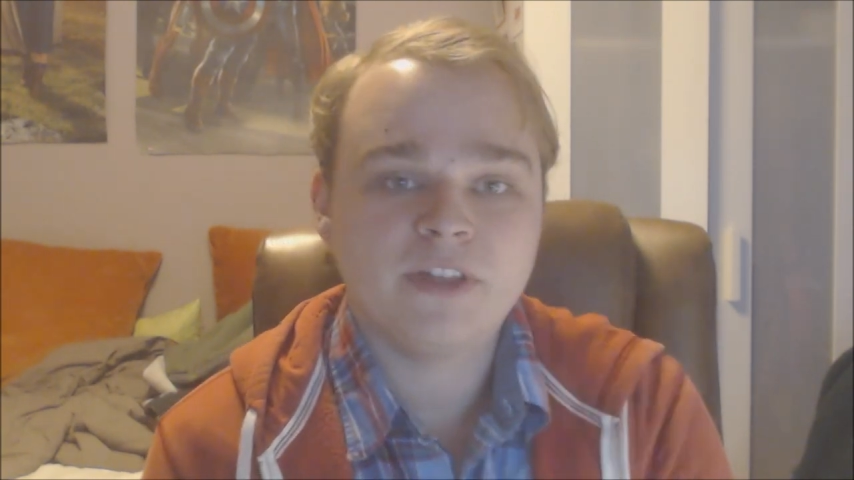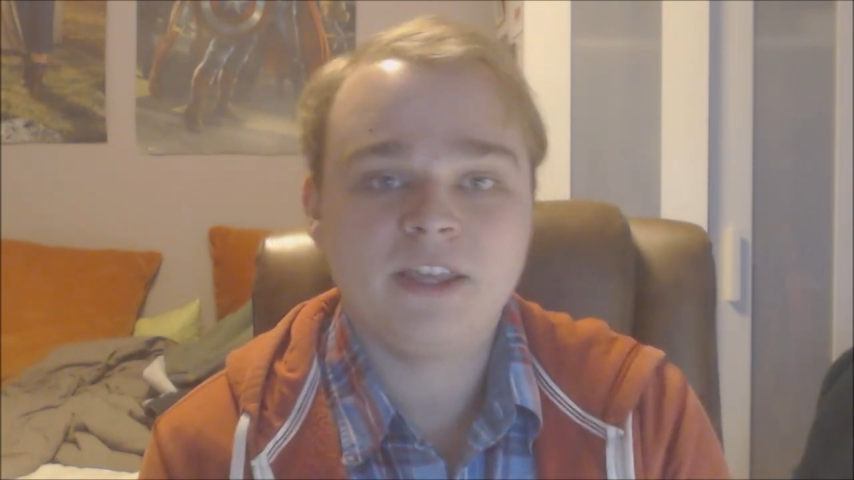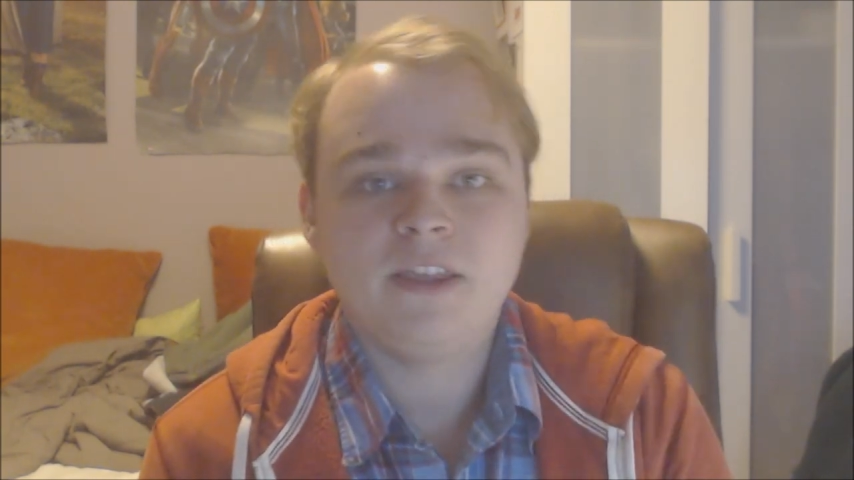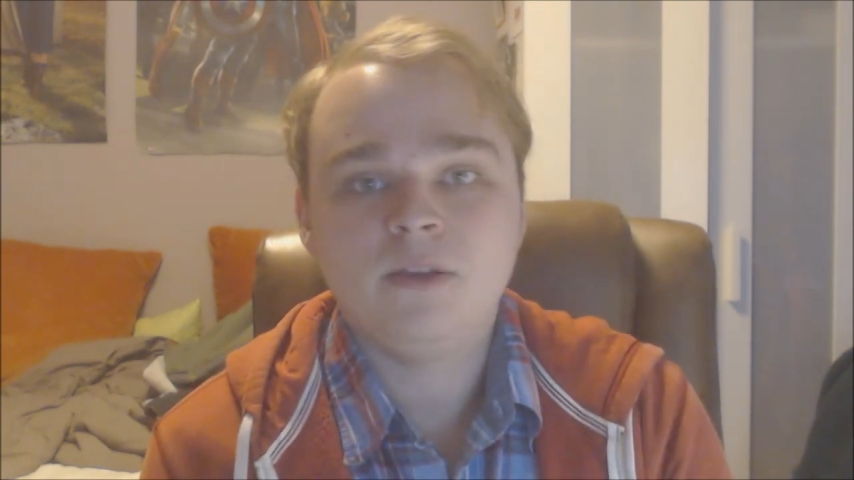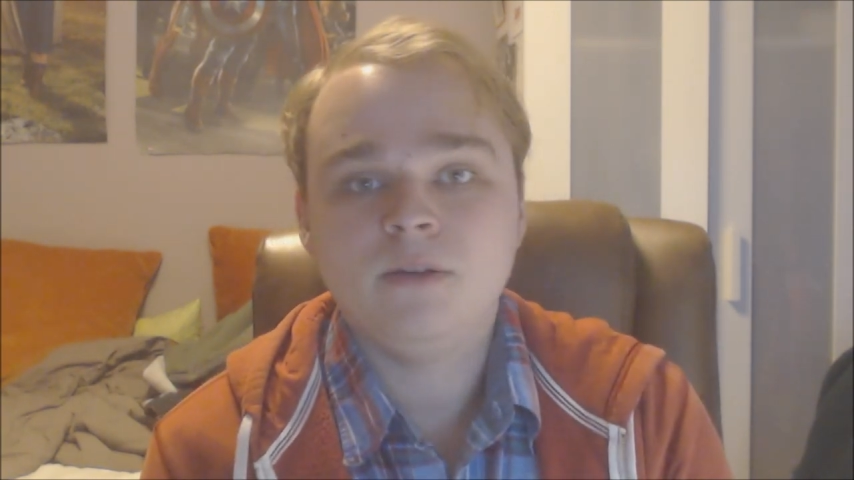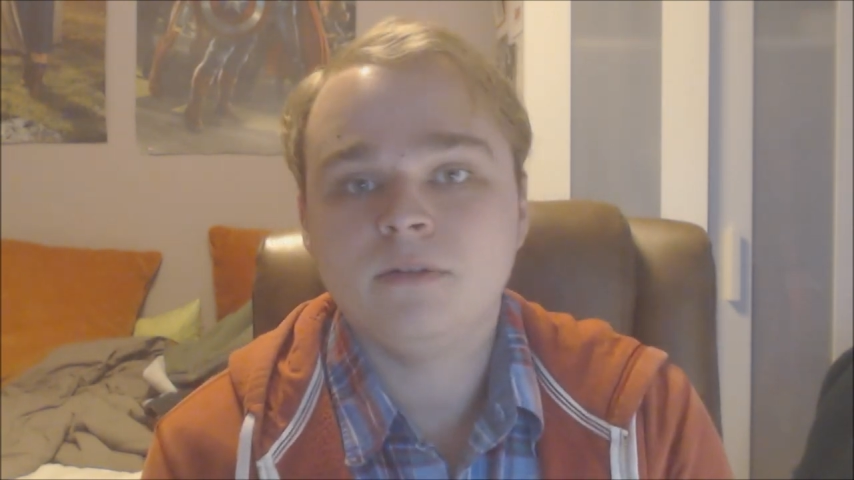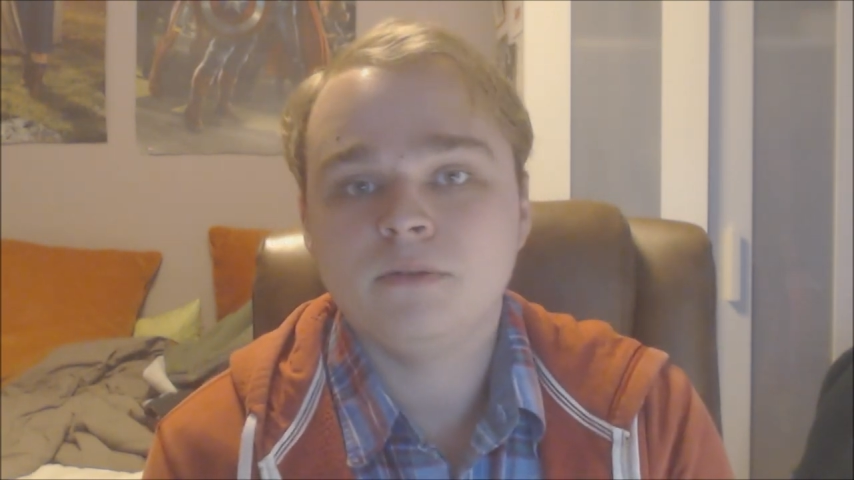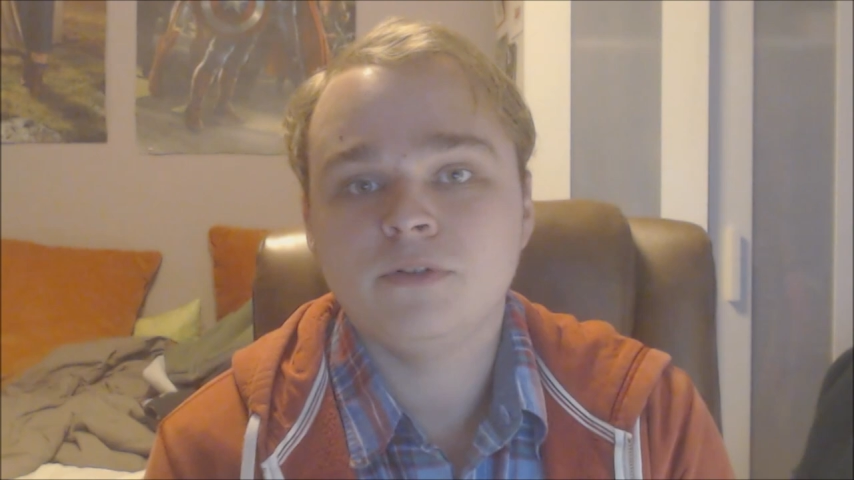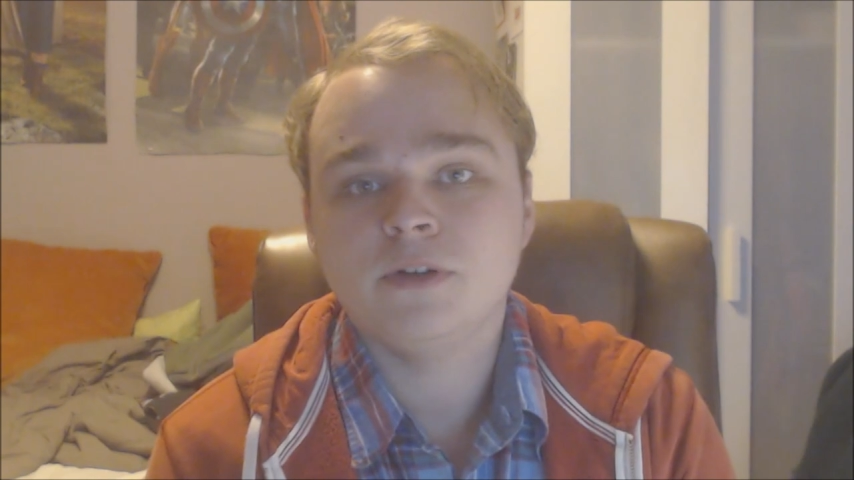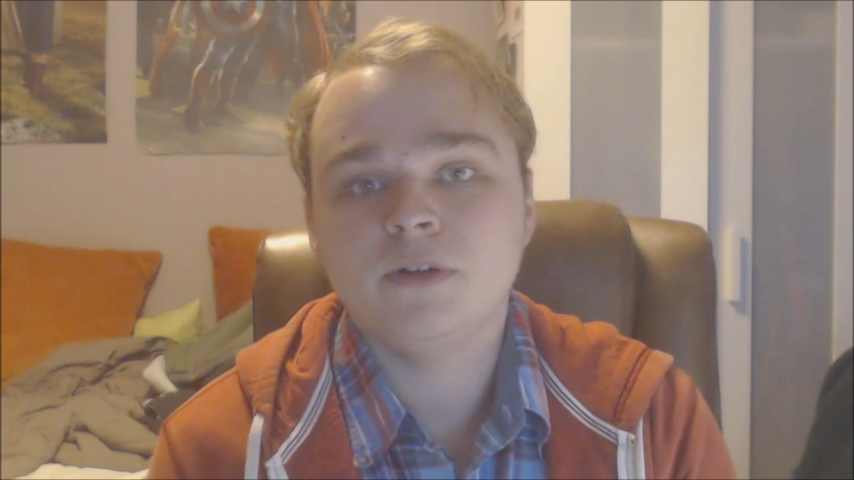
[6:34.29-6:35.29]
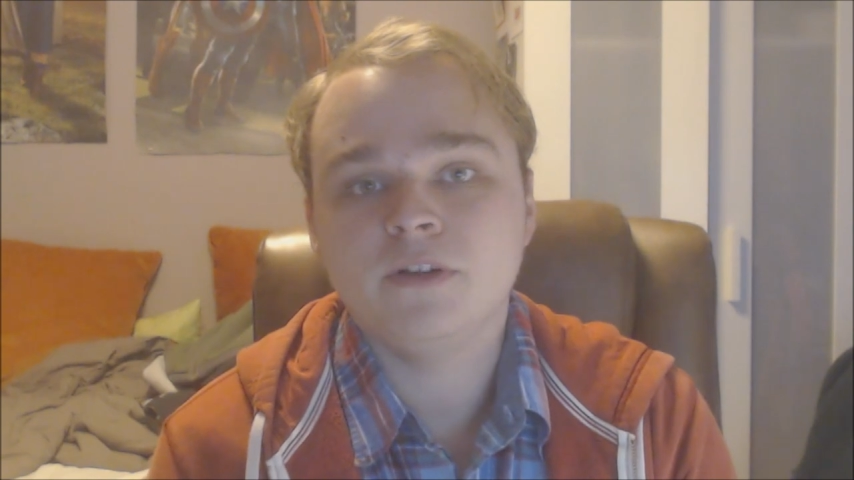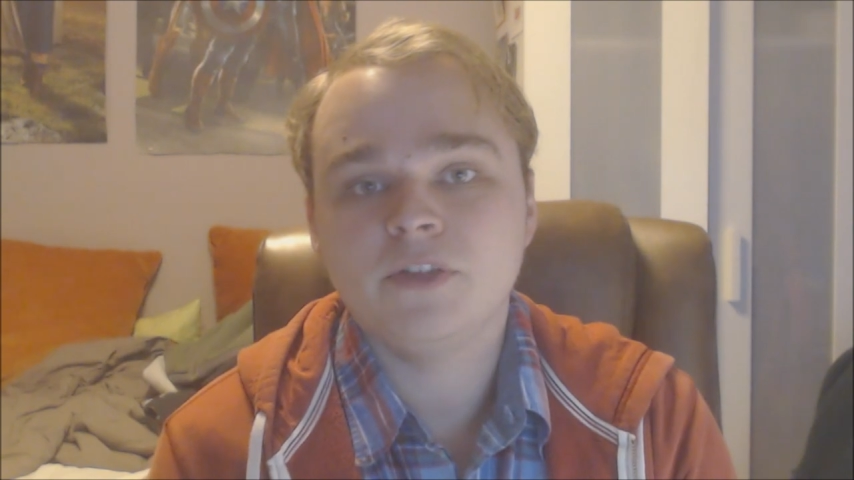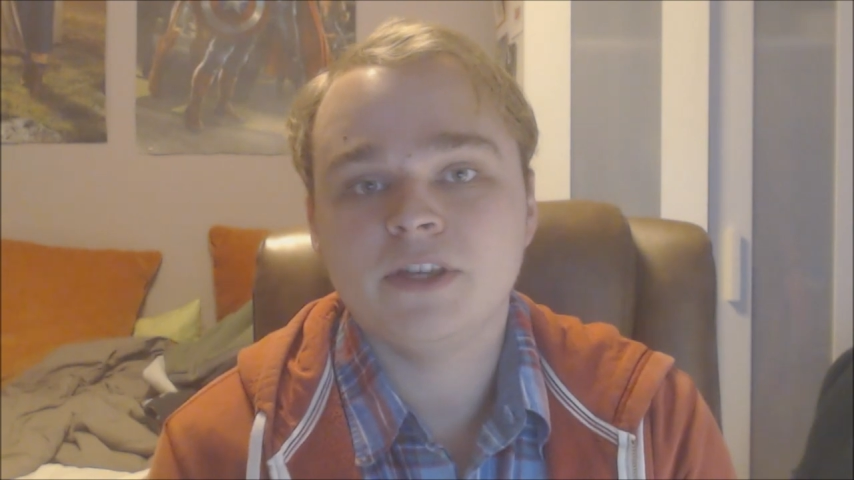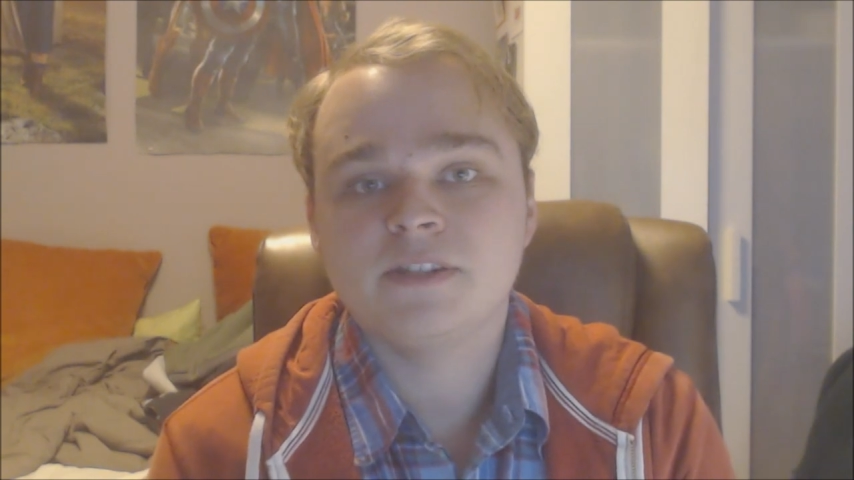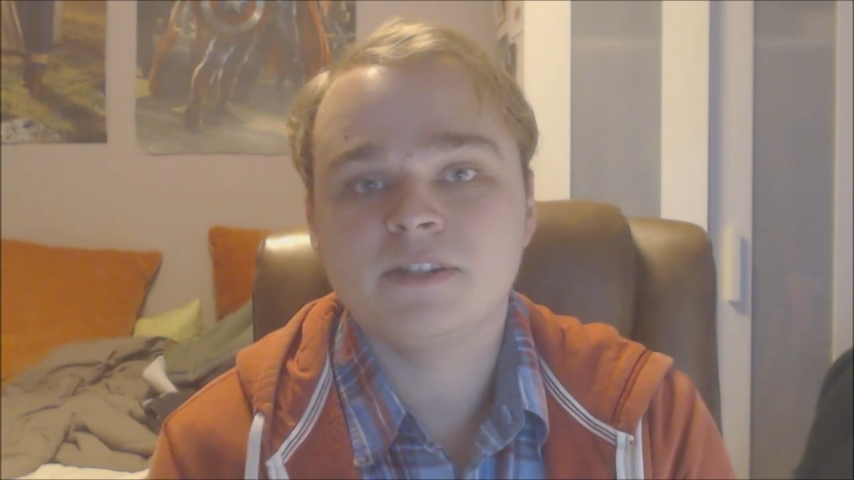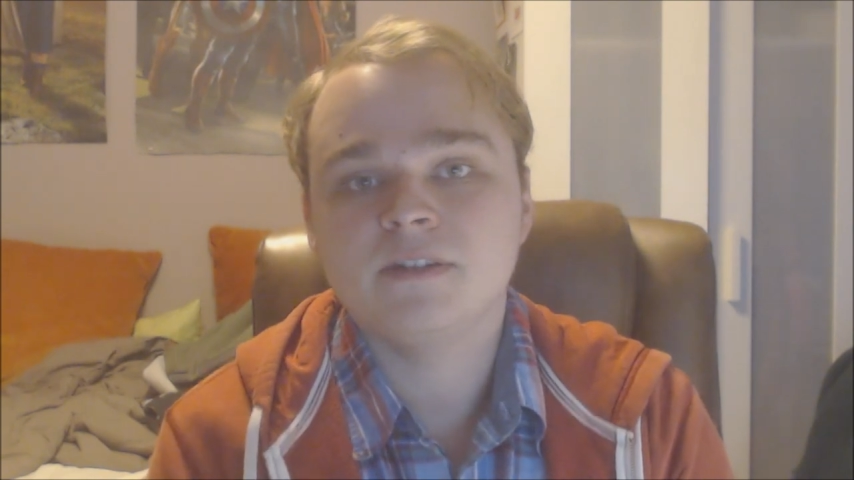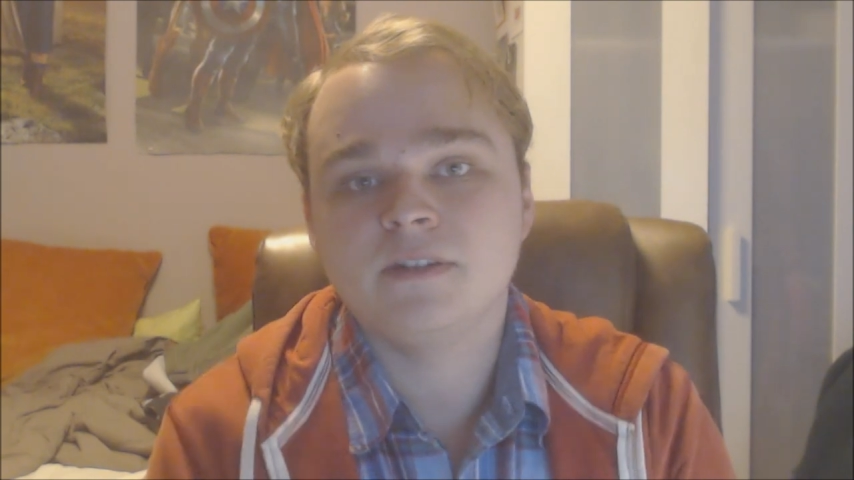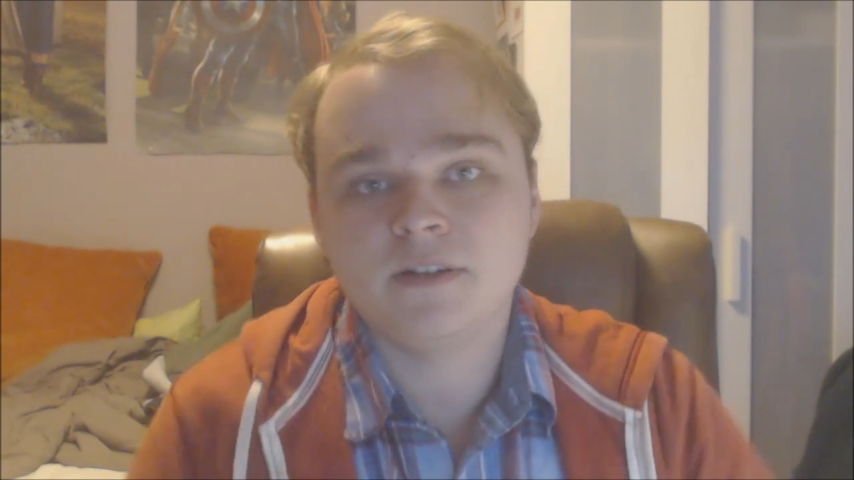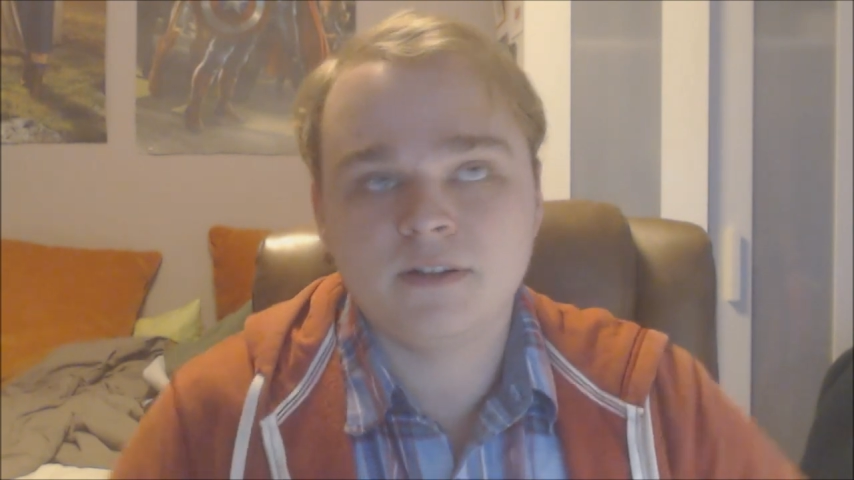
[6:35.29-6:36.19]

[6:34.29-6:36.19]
thank you to this